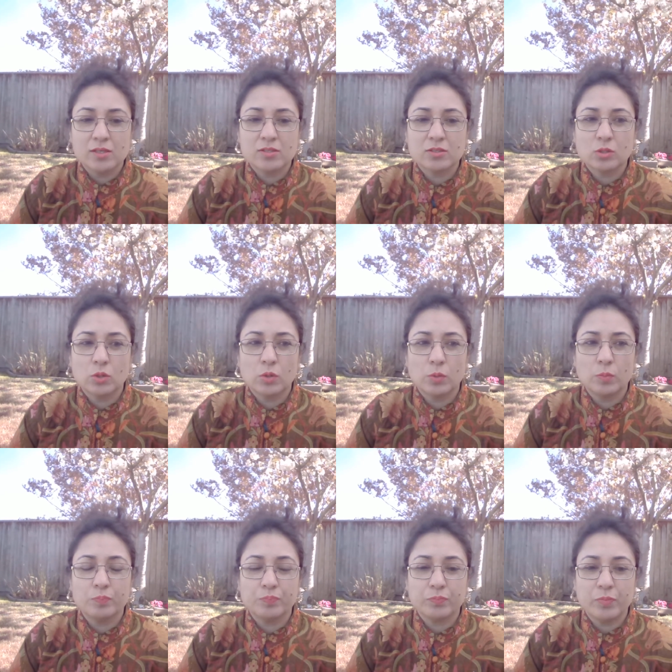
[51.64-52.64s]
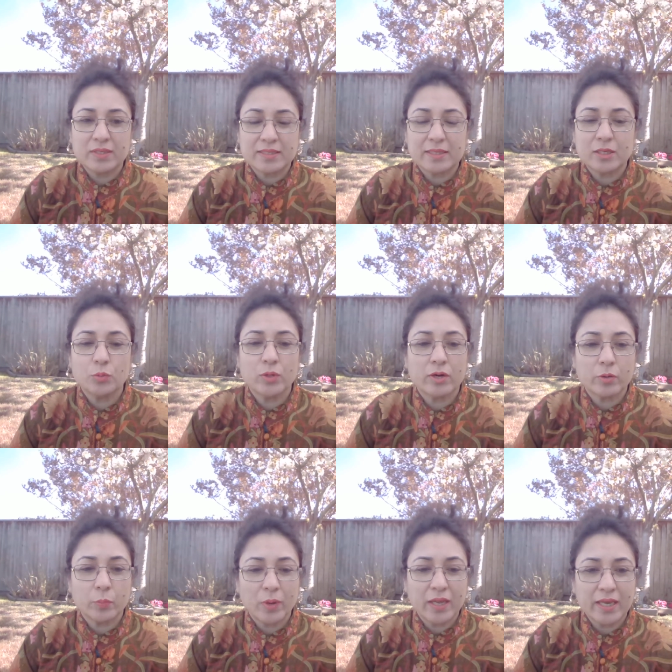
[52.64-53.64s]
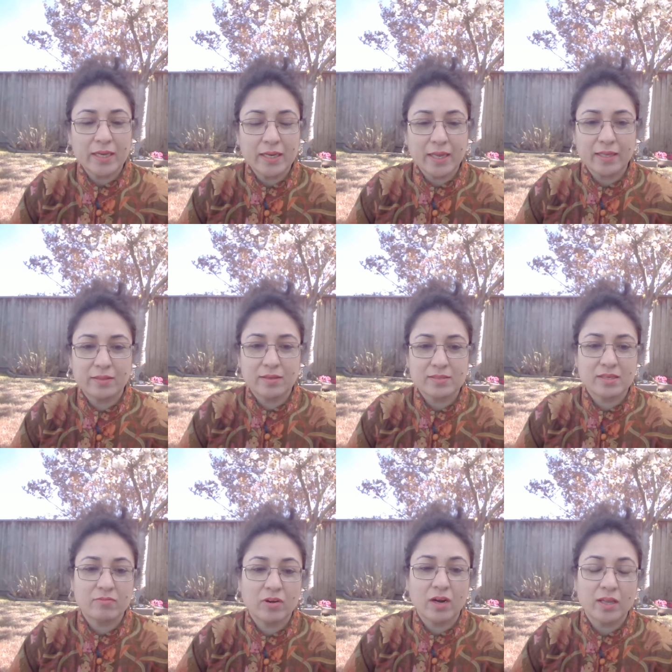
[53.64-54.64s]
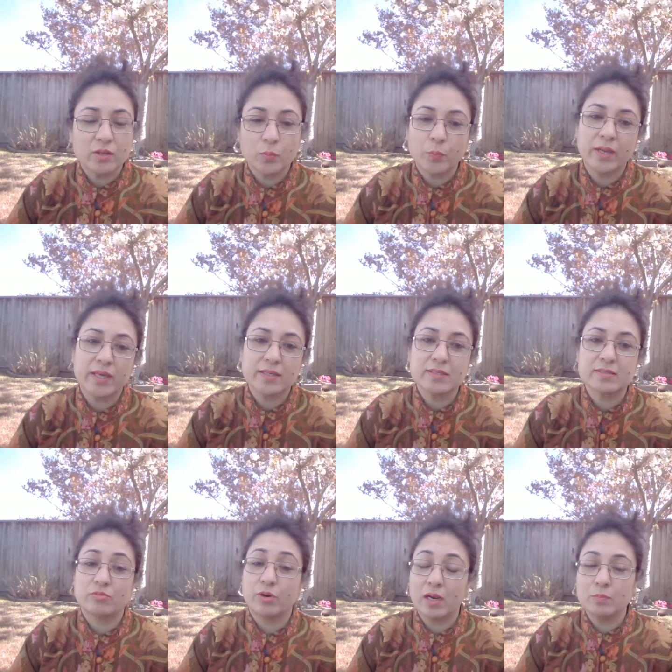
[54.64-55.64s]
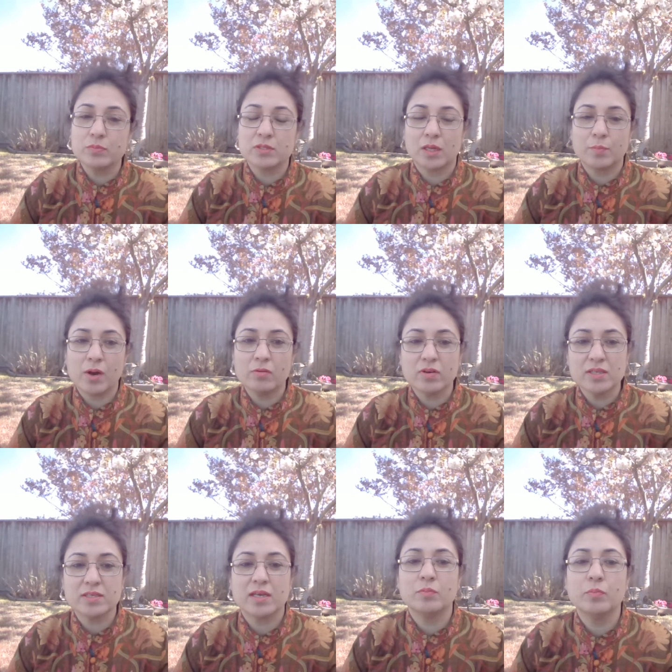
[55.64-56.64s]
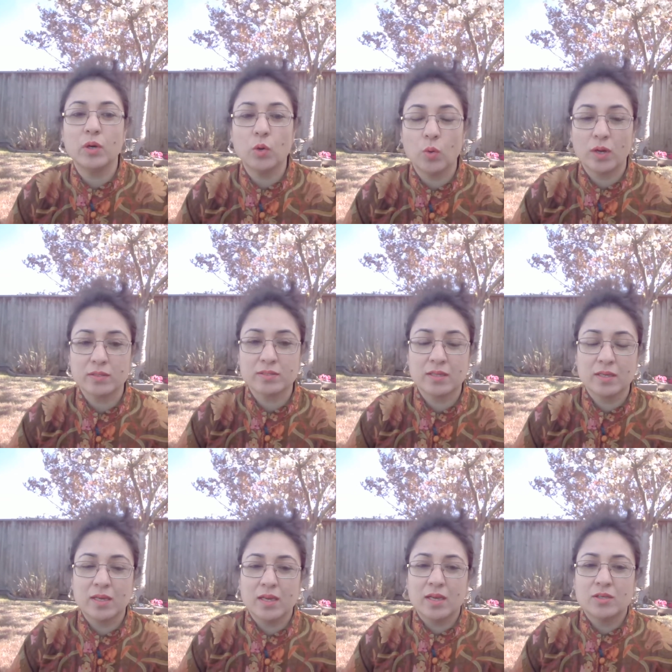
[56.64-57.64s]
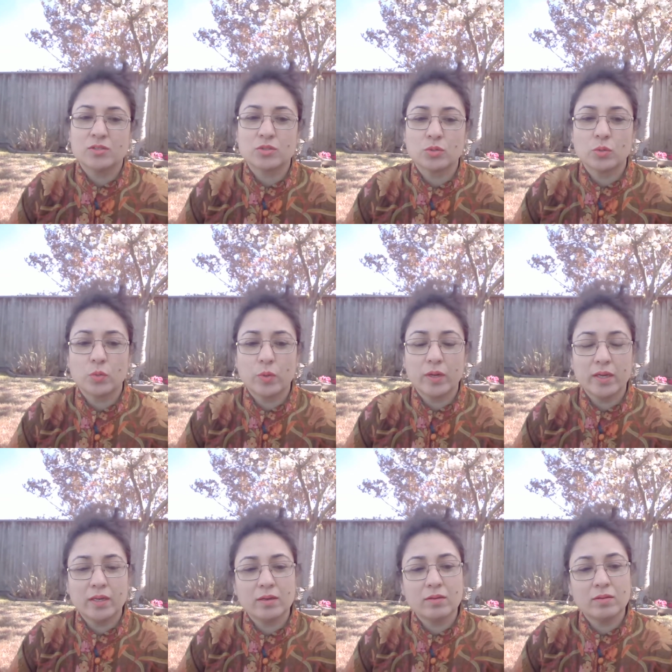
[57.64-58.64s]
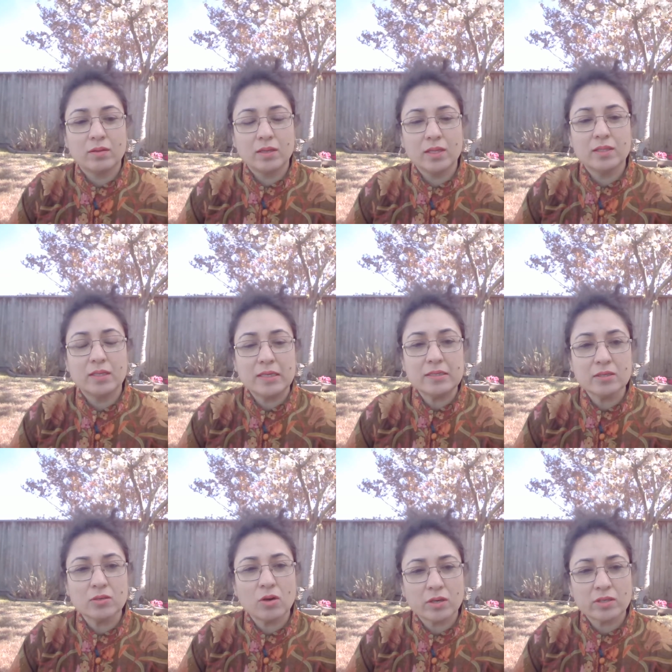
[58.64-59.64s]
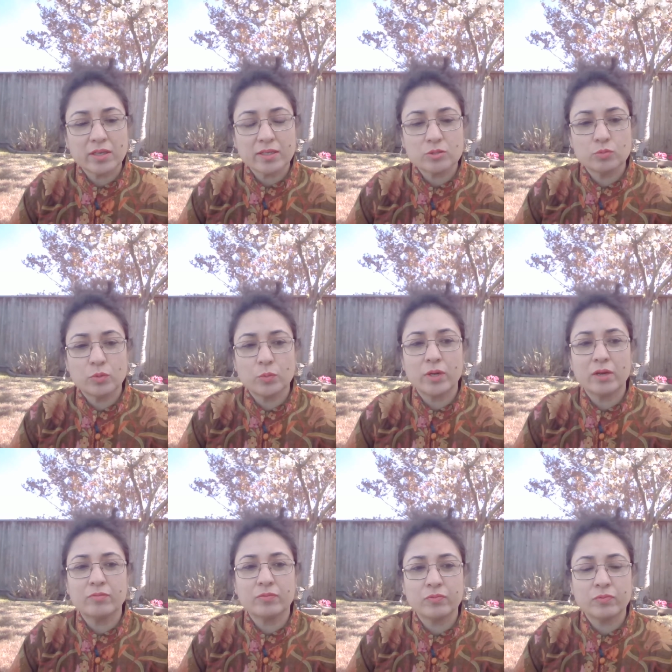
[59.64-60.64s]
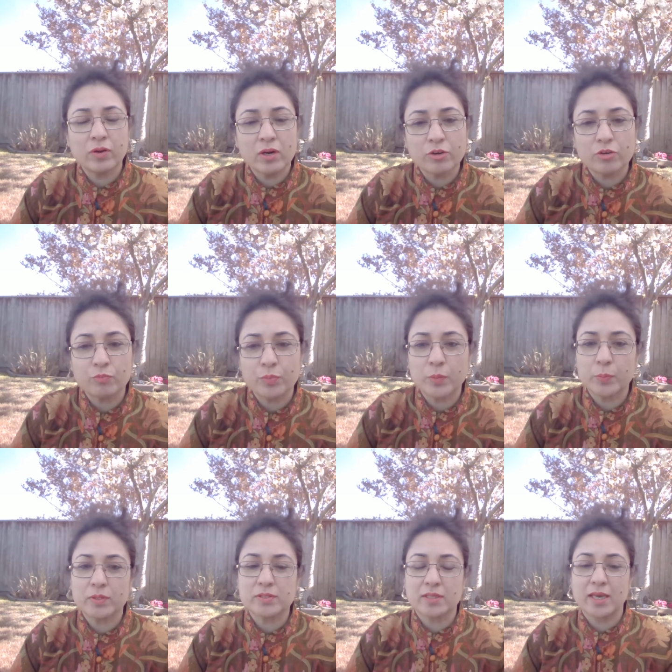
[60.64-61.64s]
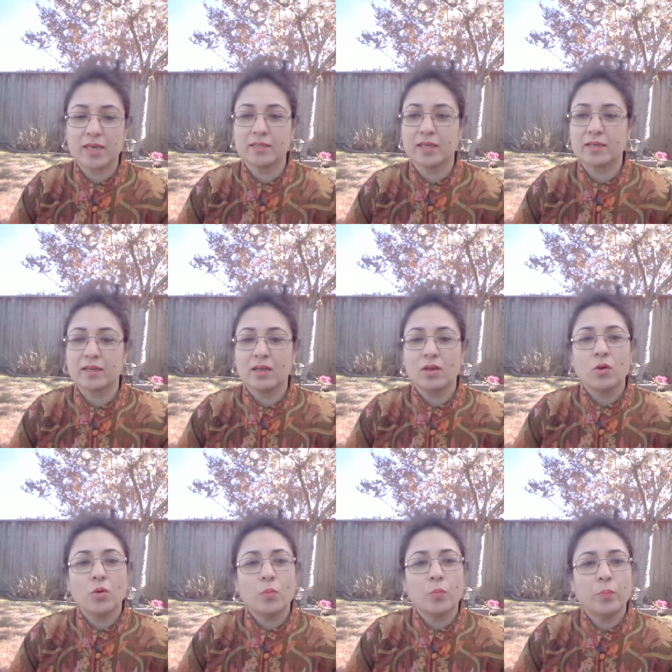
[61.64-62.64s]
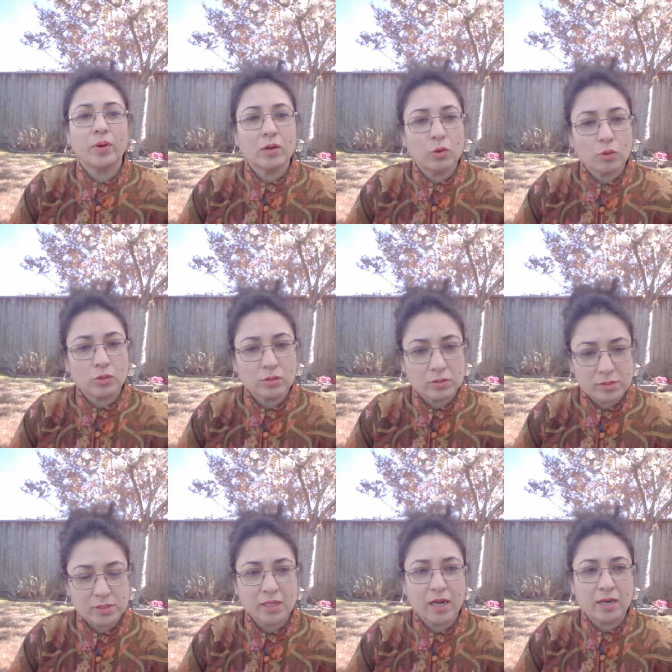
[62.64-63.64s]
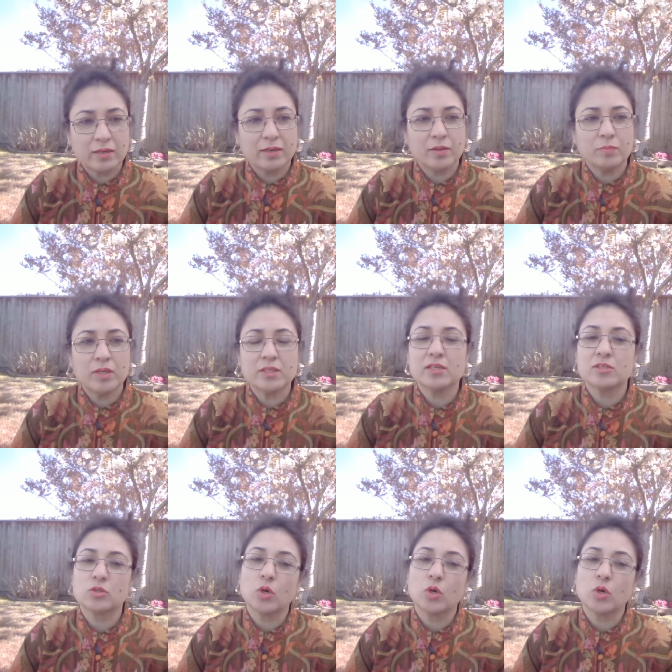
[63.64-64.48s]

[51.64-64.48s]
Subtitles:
So basically, we are a plane, and there are several other planes, realms above us and below us. So in the Indian context, we would have heard of people saying that Parlok Siddhar Gaye means he's